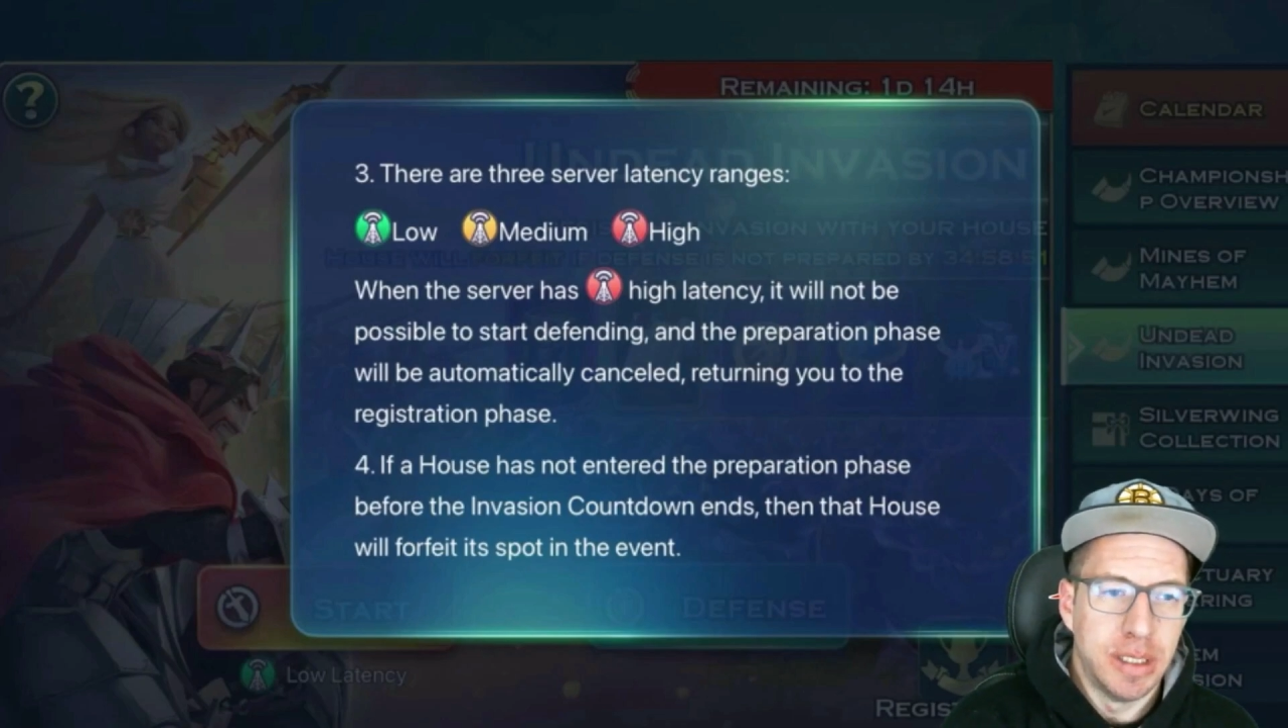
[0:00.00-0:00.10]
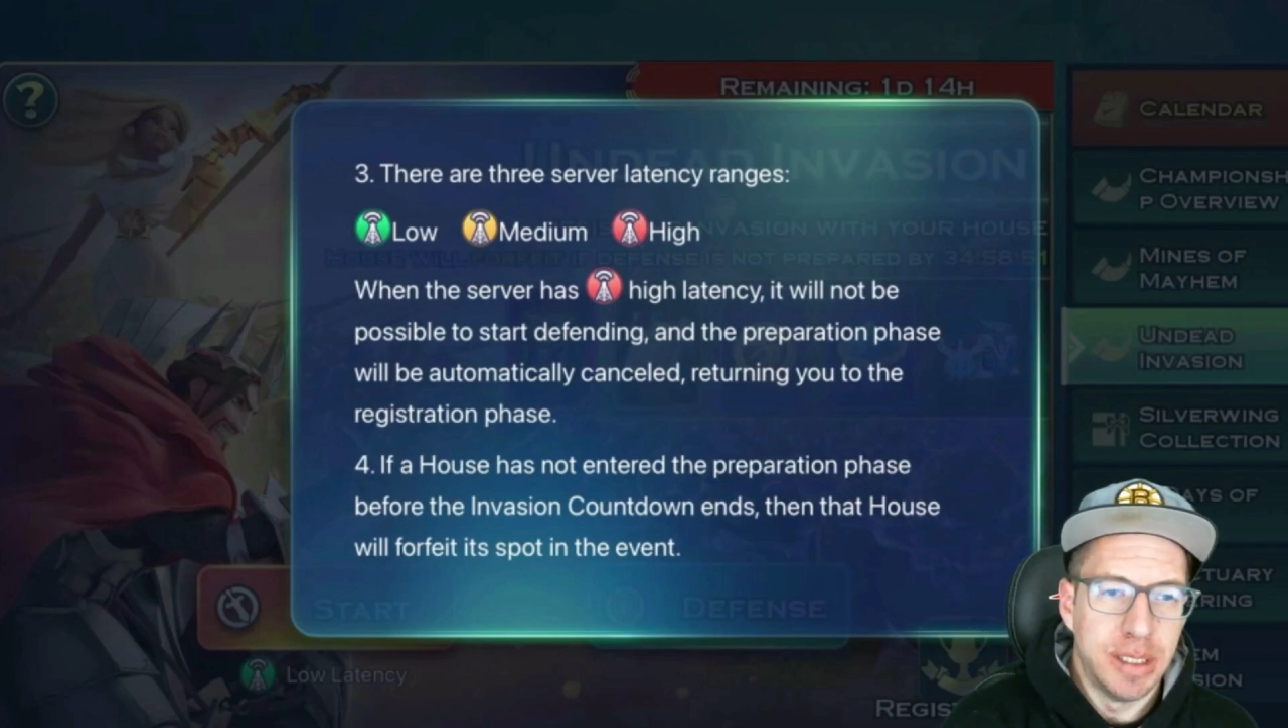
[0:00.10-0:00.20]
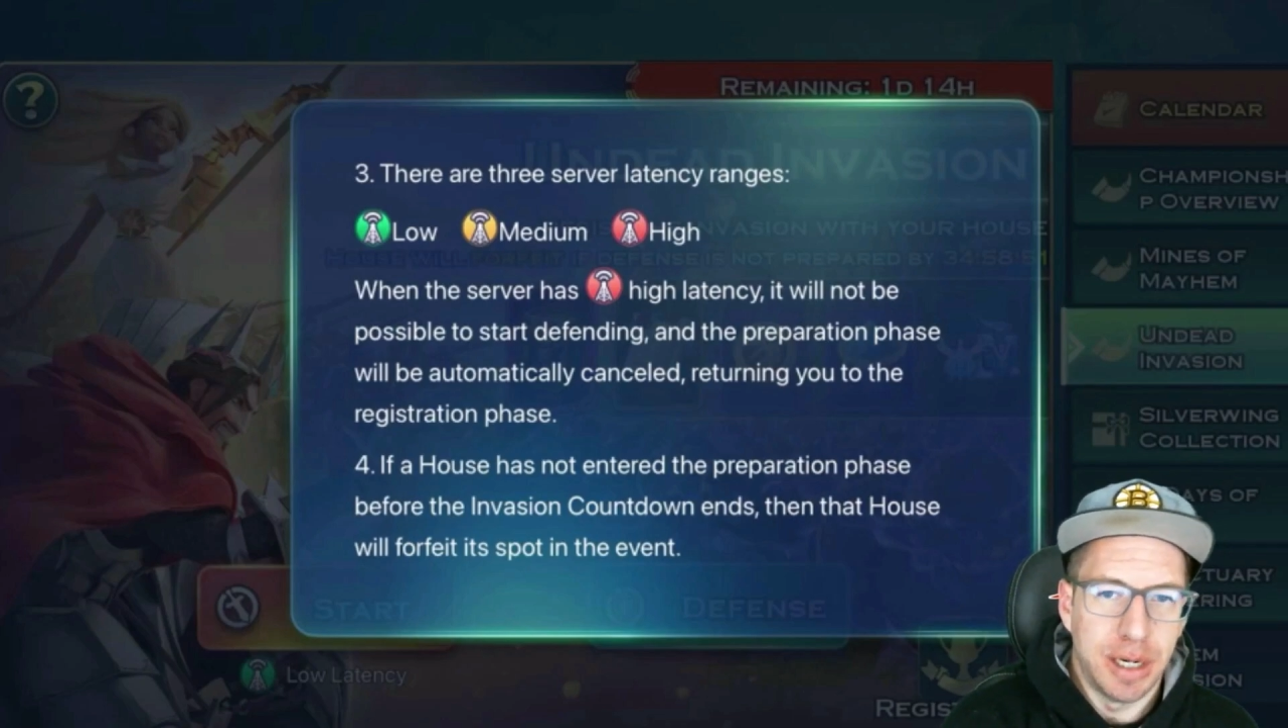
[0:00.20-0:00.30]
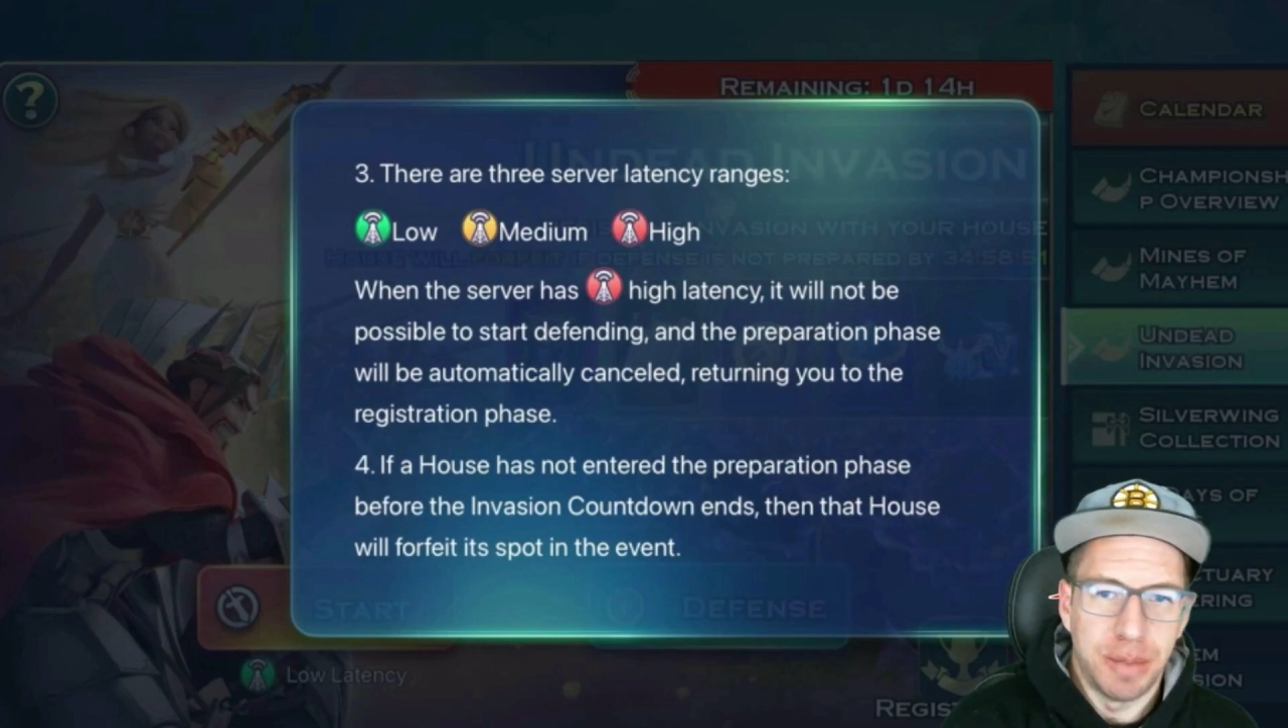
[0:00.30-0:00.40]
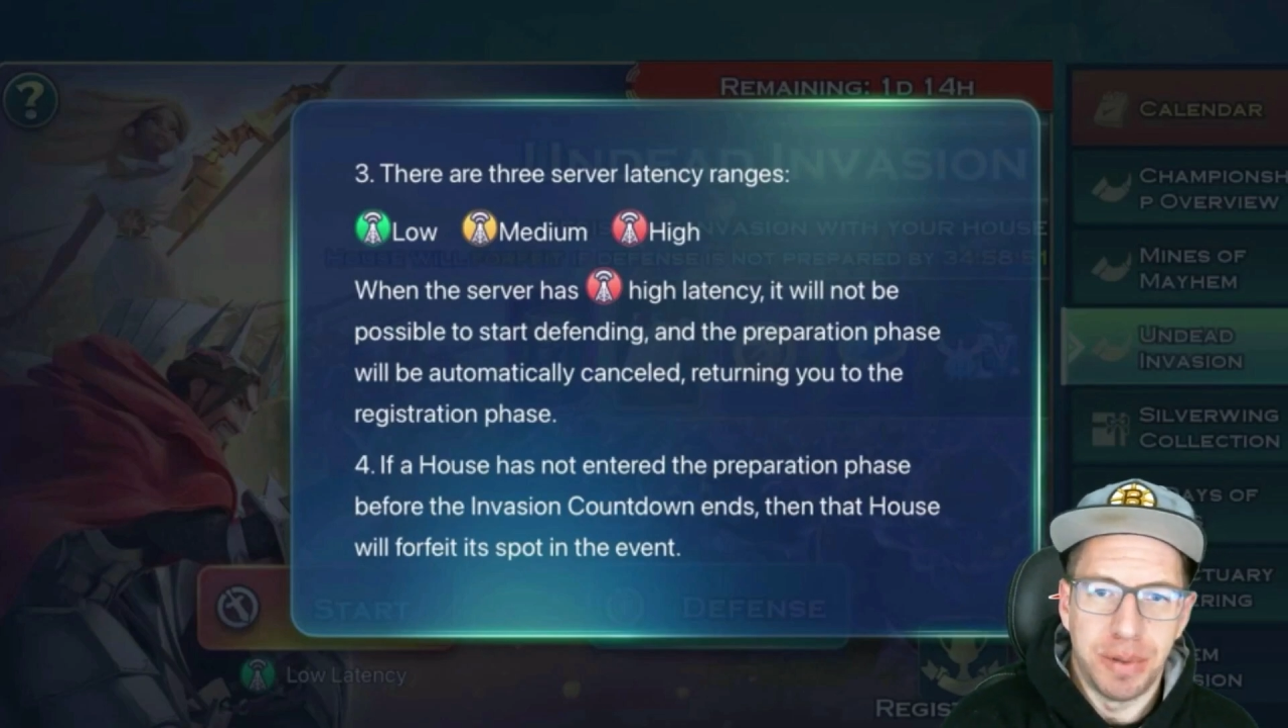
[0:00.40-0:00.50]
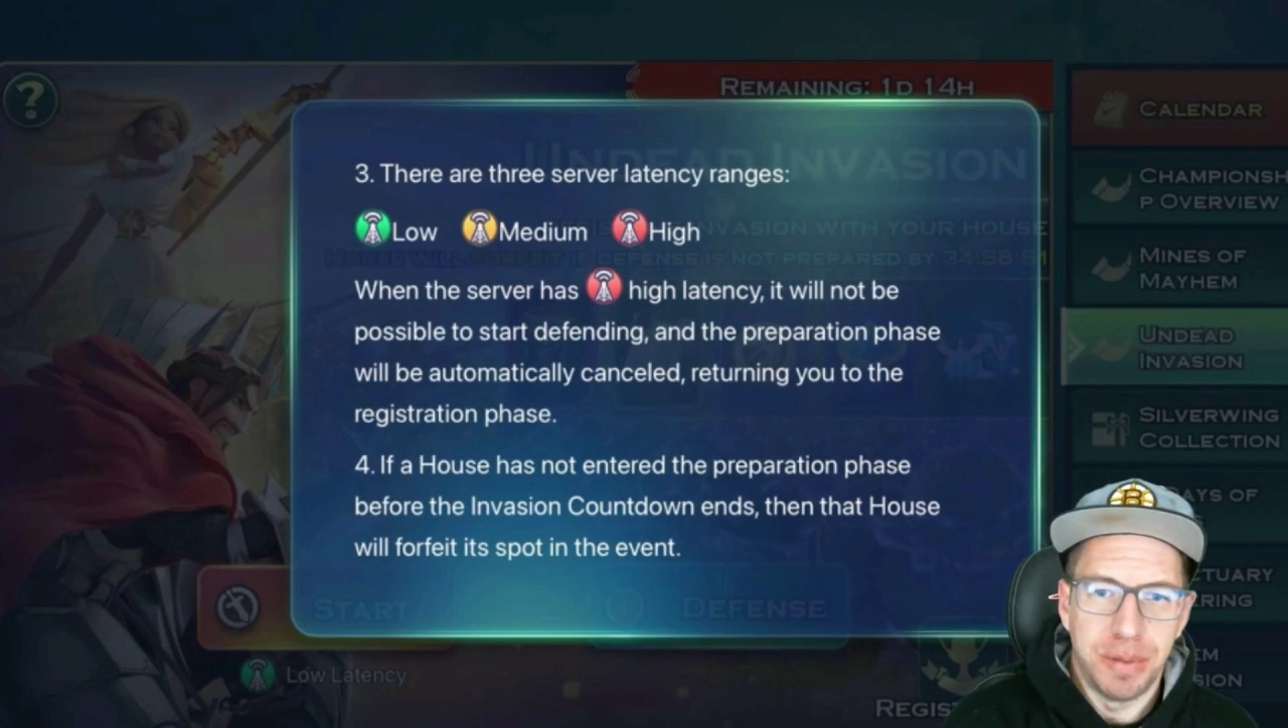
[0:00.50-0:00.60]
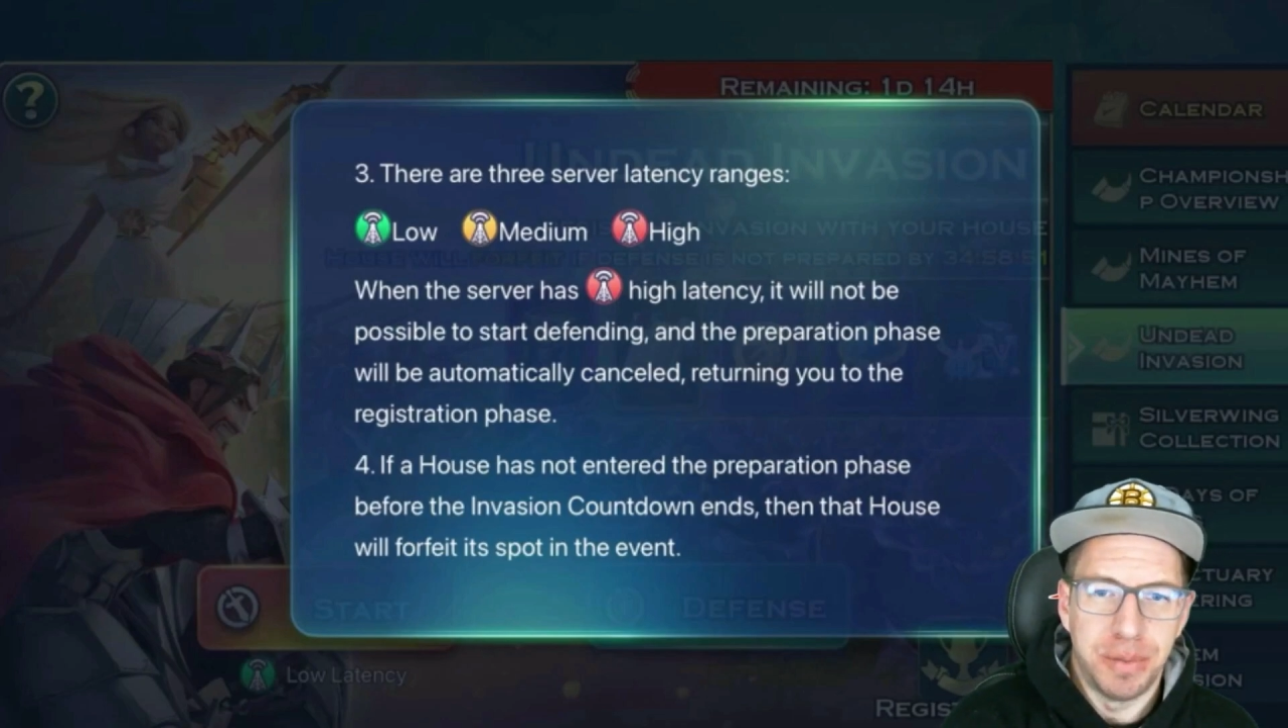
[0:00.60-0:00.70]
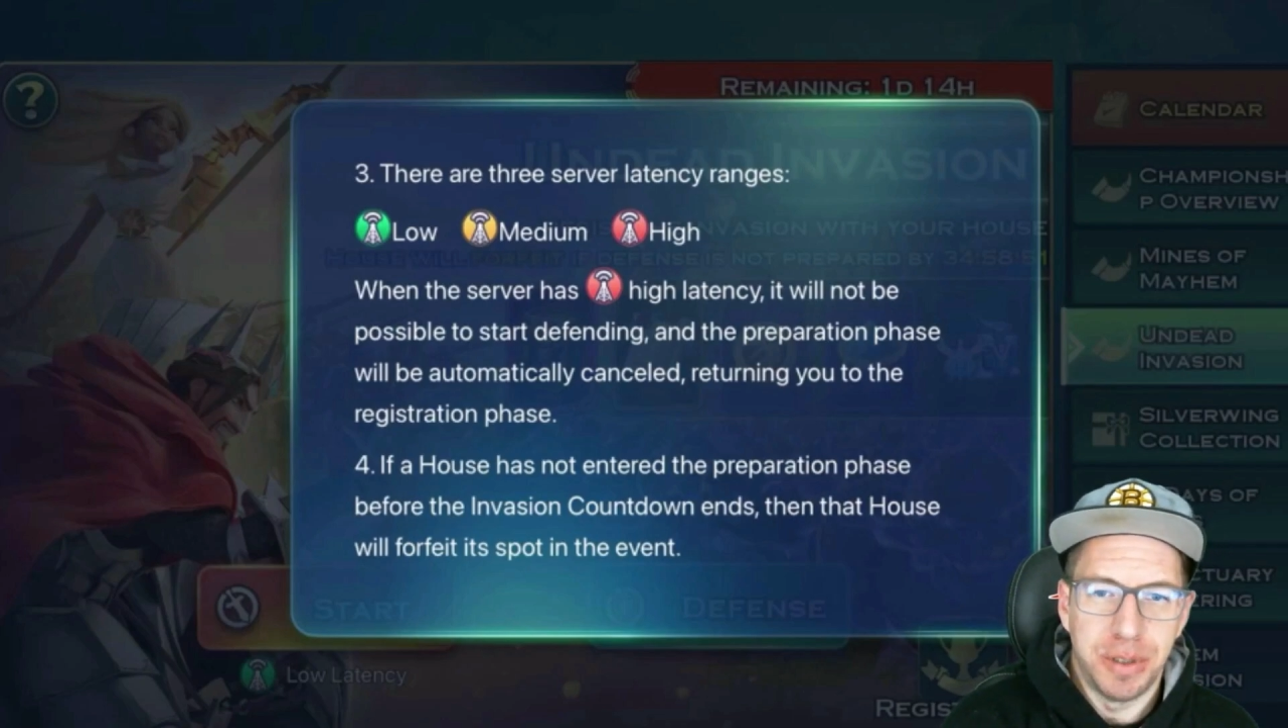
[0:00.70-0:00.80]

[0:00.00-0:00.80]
start